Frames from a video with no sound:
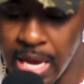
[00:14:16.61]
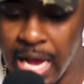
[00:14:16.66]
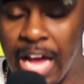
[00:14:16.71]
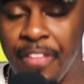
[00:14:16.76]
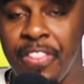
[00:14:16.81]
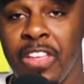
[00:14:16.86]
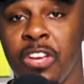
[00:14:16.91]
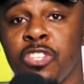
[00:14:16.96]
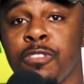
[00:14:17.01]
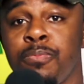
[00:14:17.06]

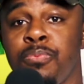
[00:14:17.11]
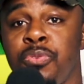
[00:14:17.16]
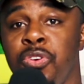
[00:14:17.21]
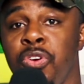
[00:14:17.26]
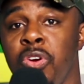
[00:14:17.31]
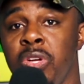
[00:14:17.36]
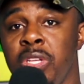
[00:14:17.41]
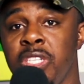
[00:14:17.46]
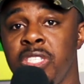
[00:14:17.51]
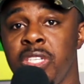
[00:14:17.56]
I think it was
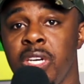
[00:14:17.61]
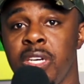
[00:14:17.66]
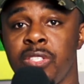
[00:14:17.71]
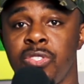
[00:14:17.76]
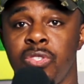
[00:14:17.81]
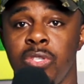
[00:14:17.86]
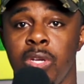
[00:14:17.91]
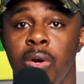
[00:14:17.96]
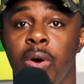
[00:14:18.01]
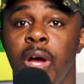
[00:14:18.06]
purely
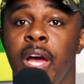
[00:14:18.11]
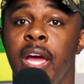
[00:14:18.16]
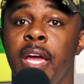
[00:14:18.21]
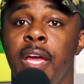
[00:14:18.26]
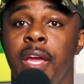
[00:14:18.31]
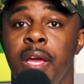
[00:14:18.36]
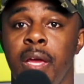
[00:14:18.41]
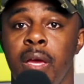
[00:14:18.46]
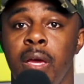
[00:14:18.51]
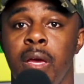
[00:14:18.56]
just, you know,
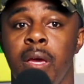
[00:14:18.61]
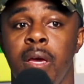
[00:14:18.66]
hey,